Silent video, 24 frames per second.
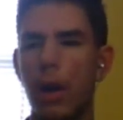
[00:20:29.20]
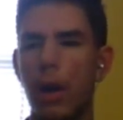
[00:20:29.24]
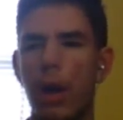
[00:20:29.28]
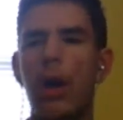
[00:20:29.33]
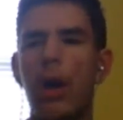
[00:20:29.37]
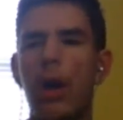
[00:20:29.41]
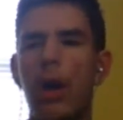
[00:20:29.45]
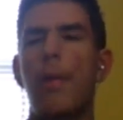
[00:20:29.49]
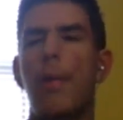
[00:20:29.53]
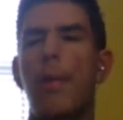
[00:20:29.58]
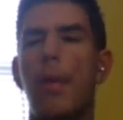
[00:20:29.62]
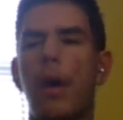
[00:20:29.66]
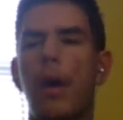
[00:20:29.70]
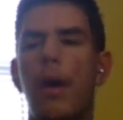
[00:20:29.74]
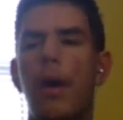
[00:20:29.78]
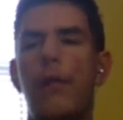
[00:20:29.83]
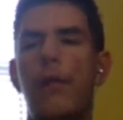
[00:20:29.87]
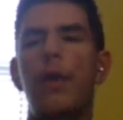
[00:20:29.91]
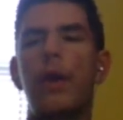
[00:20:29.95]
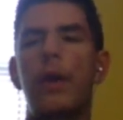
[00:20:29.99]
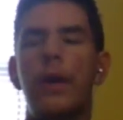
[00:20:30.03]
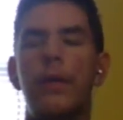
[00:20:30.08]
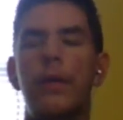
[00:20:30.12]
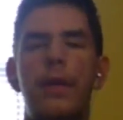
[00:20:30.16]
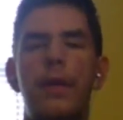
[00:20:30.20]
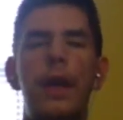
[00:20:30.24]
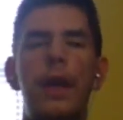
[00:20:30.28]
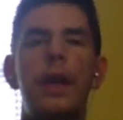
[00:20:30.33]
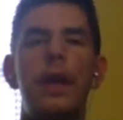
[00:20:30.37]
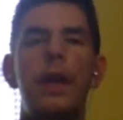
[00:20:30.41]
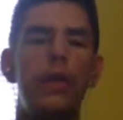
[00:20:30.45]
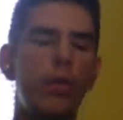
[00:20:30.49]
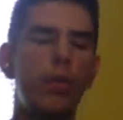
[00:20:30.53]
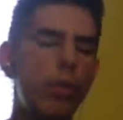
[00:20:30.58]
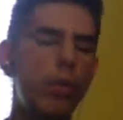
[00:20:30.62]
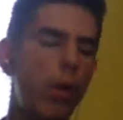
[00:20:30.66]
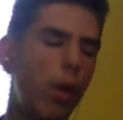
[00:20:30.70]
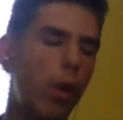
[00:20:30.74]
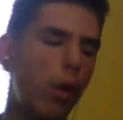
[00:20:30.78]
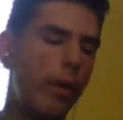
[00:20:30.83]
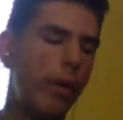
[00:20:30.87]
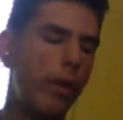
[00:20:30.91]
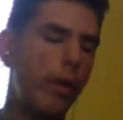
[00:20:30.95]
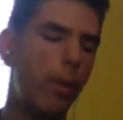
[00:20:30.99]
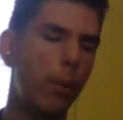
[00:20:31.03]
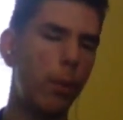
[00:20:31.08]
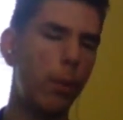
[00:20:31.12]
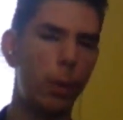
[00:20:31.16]
But I feel like if they can do all that
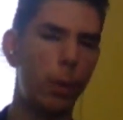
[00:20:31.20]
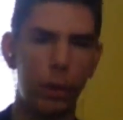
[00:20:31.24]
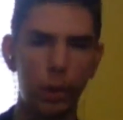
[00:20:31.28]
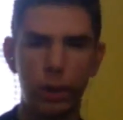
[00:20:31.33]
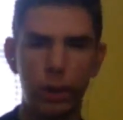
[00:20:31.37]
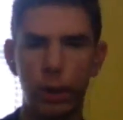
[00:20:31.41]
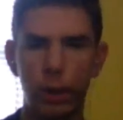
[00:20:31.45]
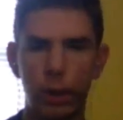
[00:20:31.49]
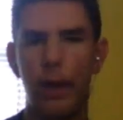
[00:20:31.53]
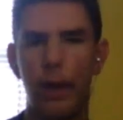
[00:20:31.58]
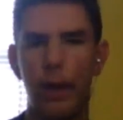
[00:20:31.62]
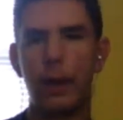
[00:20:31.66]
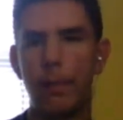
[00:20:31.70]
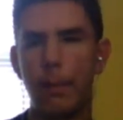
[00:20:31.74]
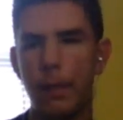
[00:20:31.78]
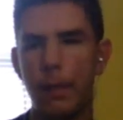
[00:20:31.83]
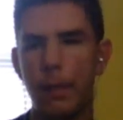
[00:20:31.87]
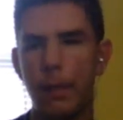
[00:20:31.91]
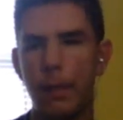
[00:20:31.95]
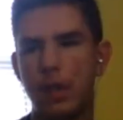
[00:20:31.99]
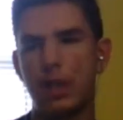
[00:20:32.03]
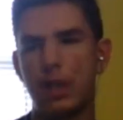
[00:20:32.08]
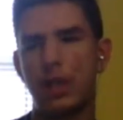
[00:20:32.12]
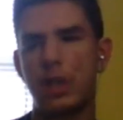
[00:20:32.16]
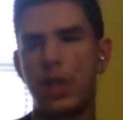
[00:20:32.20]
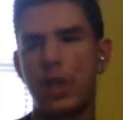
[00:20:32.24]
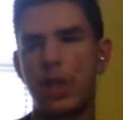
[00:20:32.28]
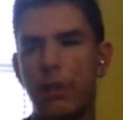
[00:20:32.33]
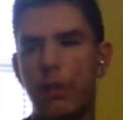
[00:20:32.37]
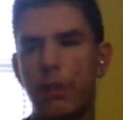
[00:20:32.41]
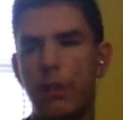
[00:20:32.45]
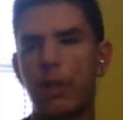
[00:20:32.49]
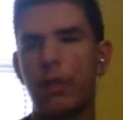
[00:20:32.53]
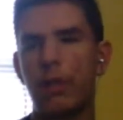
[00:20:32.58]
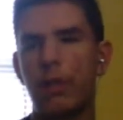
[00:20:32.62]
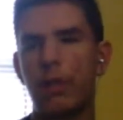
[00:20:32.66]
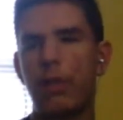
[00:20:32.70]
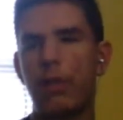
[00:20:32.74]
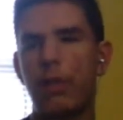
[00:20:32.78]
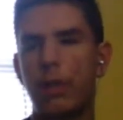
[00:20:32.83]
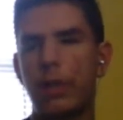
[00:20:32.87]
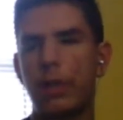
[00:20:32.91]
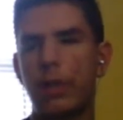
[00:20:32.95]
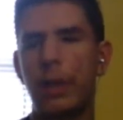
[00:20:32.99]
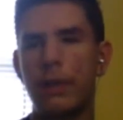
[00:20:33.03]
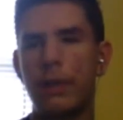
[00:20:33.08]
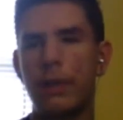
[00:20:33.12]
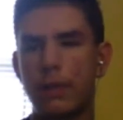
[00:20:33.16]
work, they can be they can have a
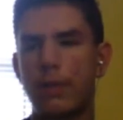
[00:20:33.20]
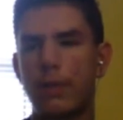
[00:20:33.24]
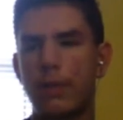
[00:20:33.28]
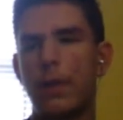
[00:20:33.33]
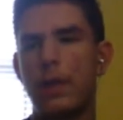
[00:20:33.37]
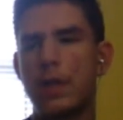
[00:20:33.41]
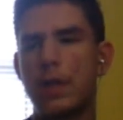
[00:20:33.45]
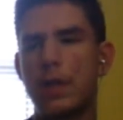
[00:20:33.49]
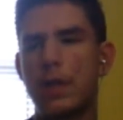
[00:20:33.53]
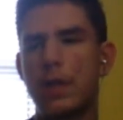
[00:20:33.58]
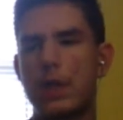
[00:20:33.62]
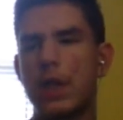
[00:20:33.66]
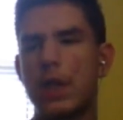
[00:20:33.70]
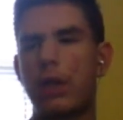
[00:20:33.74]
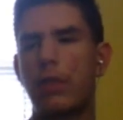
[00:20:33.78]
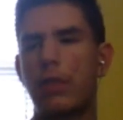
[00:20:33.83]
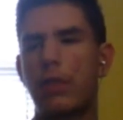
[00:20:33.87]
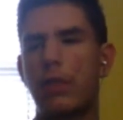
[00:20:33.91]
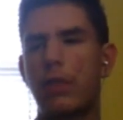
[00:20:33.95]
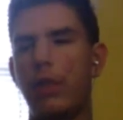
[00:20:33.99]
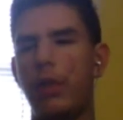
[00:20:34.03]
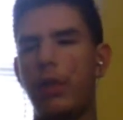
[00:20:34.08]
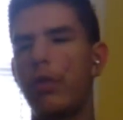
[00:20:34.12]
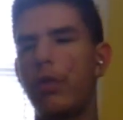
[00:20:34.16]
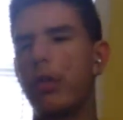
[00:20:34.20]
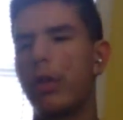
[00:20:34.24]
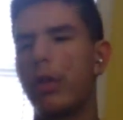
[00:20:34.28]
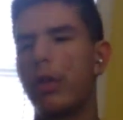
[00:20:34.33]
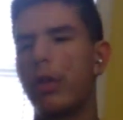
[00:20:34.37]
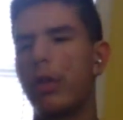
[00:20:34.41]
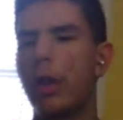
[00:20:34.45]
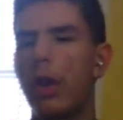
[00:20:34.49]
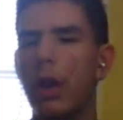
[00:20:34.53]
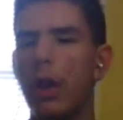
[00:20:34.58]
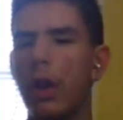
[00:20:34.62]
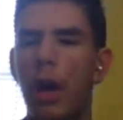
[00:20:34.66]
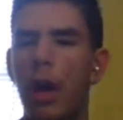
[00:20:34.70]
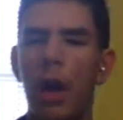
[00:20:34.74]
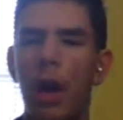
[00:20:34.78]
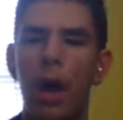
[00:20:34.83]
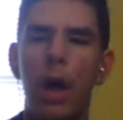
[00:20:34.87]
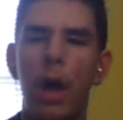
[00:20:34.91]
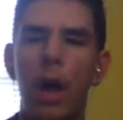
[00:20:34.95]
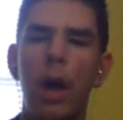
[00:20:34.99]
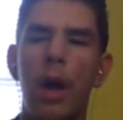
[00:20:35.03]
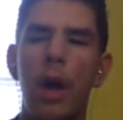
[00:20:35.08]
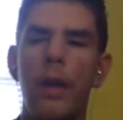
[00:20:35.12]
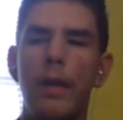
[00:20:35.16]
very successful season.
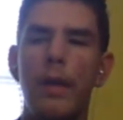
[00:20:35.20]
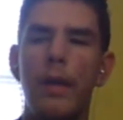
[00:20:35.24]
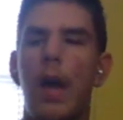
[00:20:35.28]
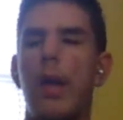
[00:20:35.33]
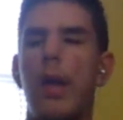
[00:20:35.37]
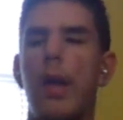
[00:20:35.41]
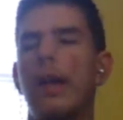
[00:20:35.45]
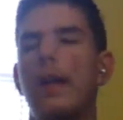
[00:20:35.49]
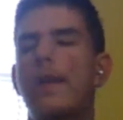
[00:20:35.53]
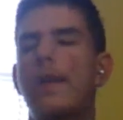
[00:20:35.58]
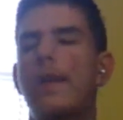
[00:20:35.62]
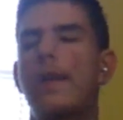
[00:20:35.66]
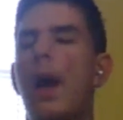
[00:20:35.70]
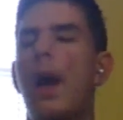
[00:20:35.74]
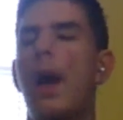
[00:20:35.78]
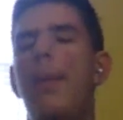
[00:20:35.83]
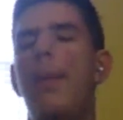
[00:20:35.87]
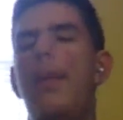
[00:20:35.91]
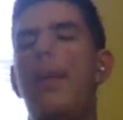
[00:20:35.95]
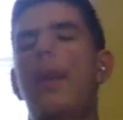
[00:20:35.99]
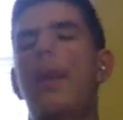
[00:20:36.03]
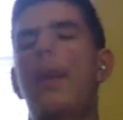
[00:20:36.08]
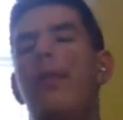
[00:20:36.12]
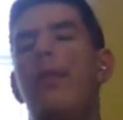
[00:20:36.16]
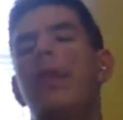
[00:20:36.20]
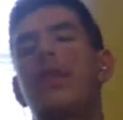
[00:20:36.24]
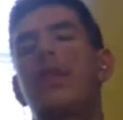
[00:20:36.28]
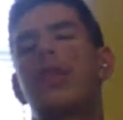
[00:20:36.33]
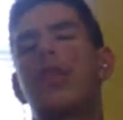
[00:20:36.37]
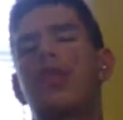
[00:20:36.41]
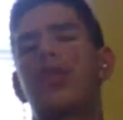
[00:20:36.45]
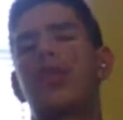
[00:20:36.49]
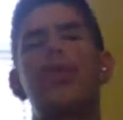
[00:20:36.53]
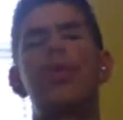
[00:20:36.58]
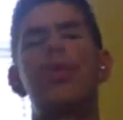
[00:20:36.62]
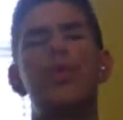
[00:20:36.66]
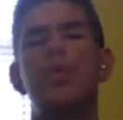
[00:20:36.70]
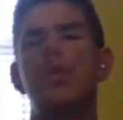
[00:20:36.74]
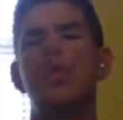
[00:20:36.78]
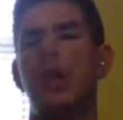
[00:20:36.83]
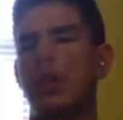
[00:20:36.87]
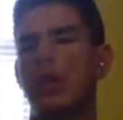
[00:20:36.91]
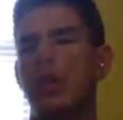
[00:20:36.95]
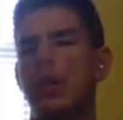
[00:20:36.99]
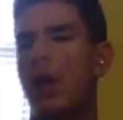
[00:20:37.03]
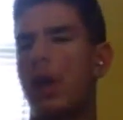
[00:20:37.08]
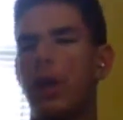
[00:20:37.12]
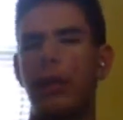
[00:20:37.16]
Now, next topic, Victor Cruz, that
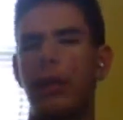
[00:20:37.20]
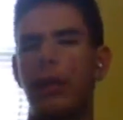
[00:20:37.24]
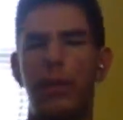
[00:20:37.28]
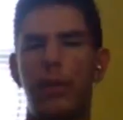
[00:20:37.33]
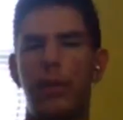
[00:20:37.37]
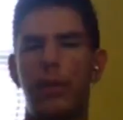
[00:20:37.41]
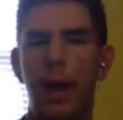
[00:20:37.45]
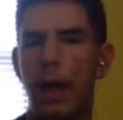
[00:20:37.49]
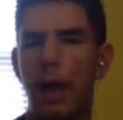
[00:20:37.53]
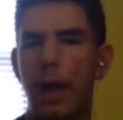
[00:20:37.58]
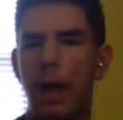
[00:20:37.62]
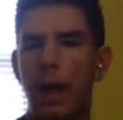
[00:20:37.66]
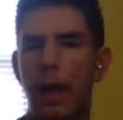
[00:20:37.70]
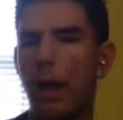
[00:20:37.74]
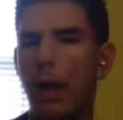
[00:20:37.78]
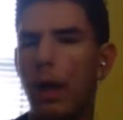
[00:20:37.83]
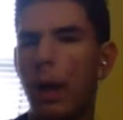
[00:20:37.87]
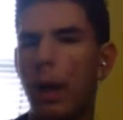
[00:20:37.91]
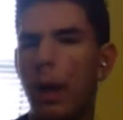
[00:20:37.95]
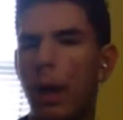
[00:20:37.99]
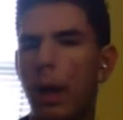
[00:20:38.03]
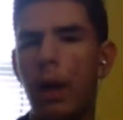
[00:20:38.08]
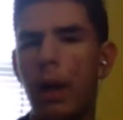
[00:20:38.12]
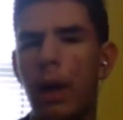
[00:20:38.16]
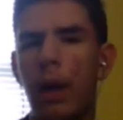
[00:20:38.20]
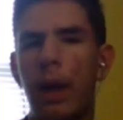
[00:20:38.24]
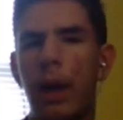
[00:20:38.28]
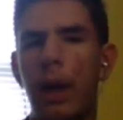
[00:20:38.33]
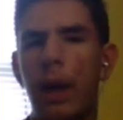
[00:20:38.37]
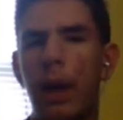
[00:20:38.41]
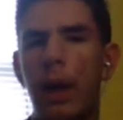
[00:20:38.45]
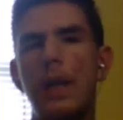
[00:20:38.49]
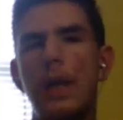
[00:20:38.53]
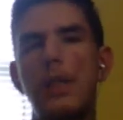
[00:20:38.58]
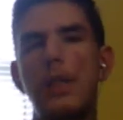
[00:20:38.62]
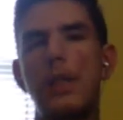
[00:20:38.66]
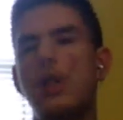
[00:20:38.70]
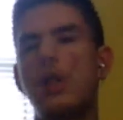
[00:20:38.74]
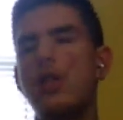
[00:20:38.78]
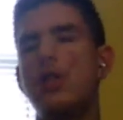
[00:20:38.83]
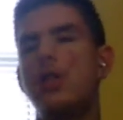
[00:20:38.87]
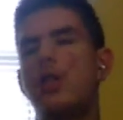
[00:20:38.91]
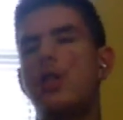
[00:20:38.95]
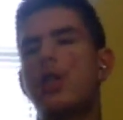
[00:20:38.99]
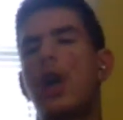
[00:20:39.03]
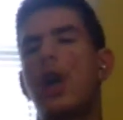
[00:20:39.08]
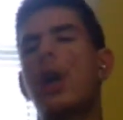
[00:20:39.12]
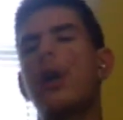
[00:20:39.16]
salsa man. Is he
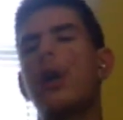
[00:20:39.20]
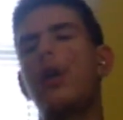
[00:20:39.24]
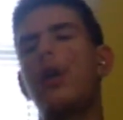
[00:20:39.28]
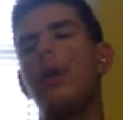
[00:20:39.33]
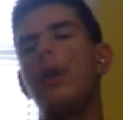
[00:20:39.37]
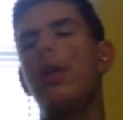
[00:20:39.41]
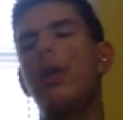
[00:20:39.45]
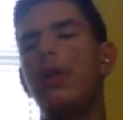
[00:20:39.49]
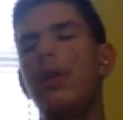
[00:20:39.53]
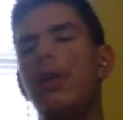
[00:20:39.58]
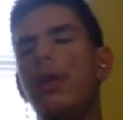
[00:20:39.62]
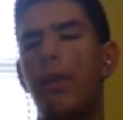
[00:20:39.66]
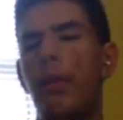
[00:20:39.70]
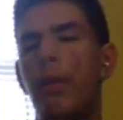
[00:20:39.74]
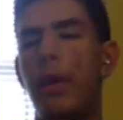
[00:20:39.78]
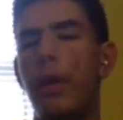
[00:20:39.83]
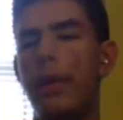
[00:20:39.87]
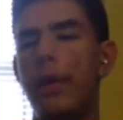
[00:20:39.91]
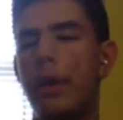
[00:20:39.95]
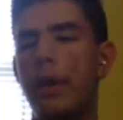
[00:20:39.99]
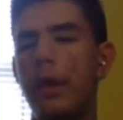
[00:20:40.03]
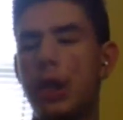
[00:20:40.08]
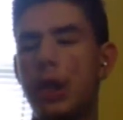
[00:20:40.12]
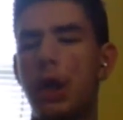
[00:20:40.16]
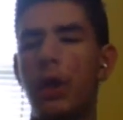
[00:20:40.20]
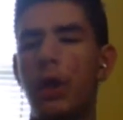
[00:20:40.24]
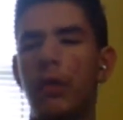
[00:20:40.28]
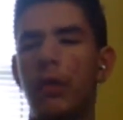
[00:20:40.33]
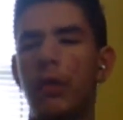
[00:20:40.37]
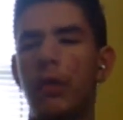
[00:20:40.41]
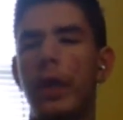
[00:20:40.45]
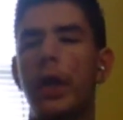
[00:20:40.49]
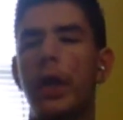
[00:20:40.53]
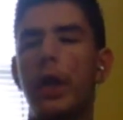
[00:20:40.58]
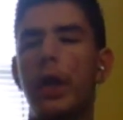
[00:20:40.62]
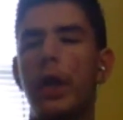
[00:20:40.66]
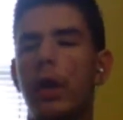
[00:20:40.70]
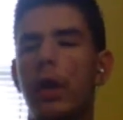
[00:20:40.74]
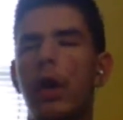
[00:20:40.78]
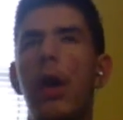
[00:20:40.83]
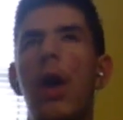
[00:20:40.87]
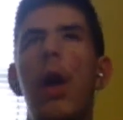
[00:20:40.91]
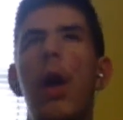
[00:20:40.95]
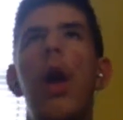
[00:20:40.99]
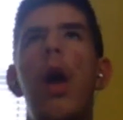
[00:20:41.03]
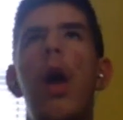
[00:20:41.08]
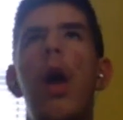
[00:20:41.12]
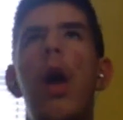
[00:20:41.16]
done with his career?
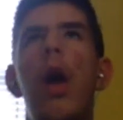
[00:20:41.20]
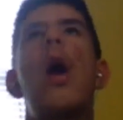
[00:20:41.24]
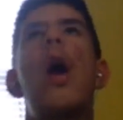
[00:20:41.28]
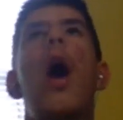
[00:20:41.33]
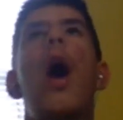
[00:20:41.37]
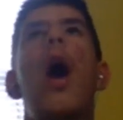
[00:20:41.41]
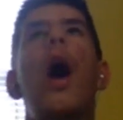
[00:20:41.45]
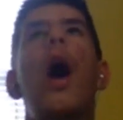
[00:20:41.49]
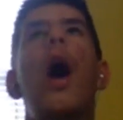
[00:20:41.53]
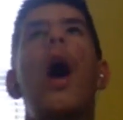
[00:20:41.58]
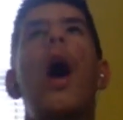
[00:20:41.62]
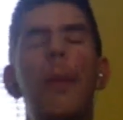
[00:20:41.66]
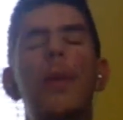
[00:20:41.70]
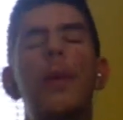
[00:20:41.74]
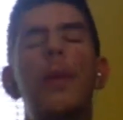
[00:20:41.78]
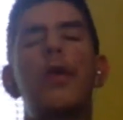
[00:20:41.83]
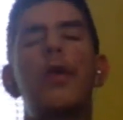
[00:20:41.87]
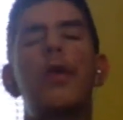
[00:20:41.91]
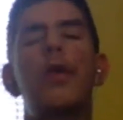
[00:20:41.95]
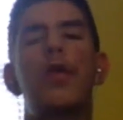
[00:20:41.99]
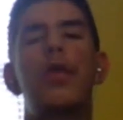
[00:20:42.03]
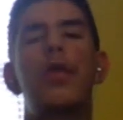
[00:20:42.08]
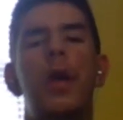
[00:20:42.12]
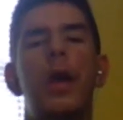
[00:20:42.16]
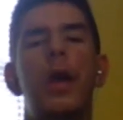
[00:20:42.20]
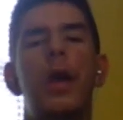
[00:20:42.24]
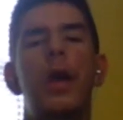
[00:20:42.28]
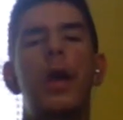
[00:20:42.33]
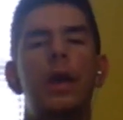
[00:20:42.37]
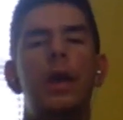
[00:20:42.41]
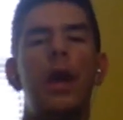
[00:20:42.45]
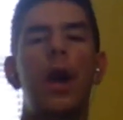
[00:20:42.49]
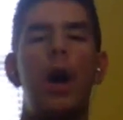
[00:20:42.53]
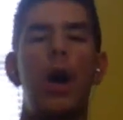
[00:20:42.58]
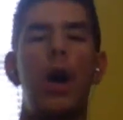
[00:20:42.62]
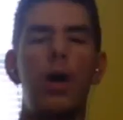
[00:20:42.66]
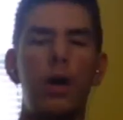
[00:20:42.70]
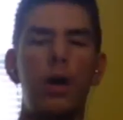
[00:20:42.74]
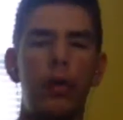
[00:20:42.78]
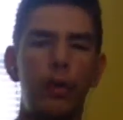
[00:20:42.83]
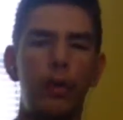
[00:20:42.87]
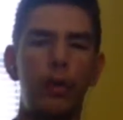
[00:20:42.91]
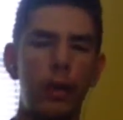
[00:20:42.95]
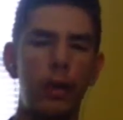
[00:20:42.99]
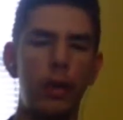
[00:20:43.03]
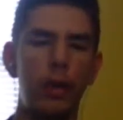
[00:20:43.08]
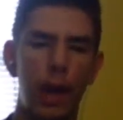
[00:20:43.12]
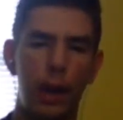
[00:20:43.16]
I'm going to say, honestly, yes.